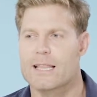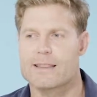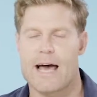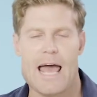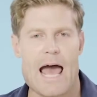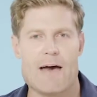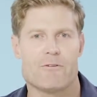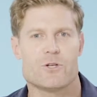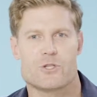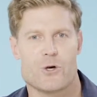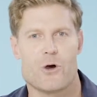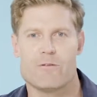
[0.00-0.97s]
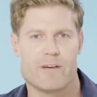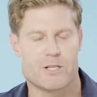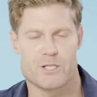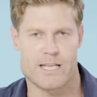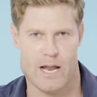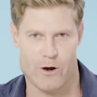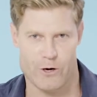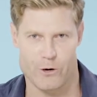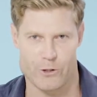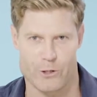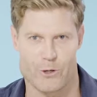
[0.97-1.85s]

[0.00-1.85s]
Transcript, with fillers: They haven't turned vegetarian on